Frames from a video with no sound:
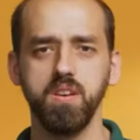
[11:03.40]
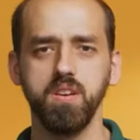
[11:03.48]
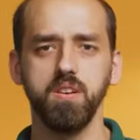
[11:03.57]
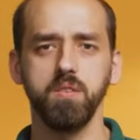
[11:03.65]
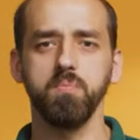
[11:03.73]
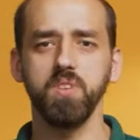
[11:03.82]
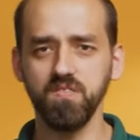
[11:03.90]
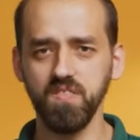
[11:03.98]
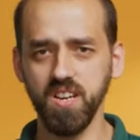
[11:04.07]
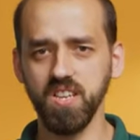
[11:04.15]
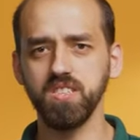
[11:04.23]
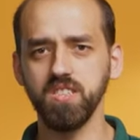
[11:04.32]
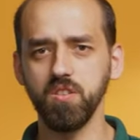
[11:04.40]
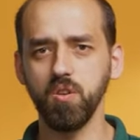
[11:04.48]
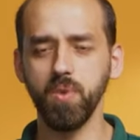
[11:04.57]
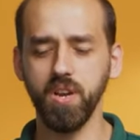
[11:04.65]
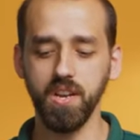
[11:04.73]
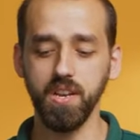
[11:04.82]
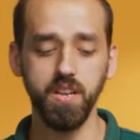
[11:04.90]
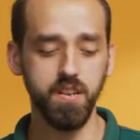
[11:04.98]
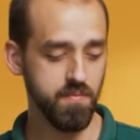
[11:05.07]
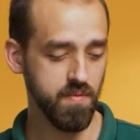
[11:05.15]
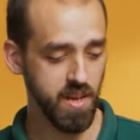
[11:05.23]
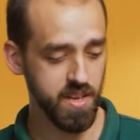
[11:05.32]
So if you have a video that has
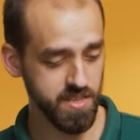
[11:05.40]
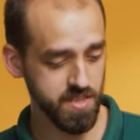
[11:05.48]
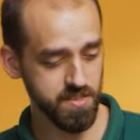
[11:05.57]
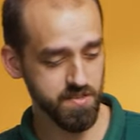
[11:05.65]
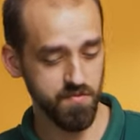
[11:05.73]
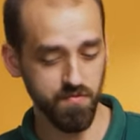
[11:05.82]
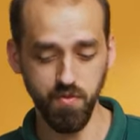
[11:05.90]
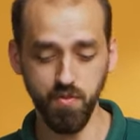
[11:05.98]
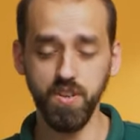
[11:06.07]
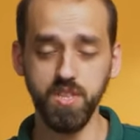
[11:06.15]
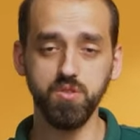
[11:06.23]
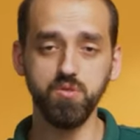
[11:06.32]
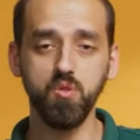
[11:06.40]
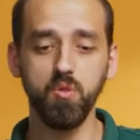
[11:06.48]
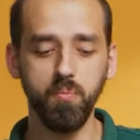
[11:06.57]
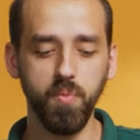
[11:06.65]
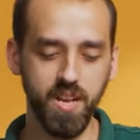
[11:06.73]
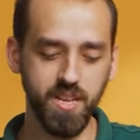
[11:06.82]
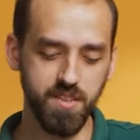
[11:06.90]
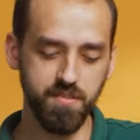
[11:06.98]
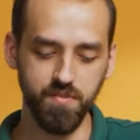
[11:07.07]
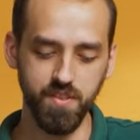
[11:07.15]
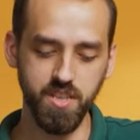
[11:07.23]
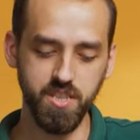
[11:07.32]
100,000 views, but only has
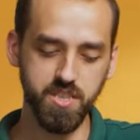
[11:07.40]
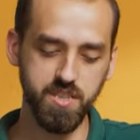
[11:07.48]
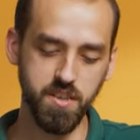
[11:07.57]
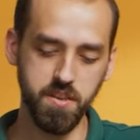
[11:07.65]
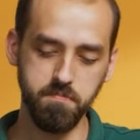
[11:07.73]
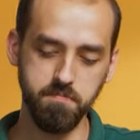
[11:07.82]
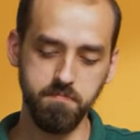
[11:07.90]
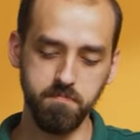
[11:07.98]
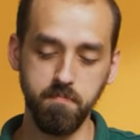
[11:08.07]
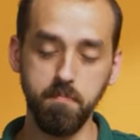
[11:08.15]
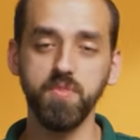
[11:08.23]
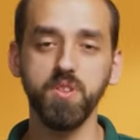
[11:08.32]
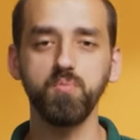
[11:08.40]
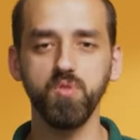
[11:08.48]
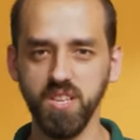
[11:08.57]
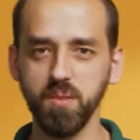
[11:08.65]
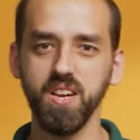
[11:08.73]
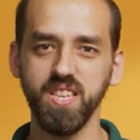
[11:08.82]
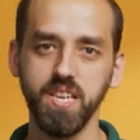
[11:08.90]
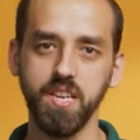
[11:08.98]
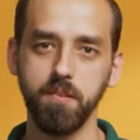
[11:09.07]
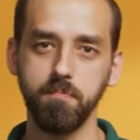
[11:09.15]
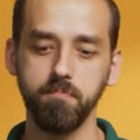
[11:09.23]
100 likes, then that raises a red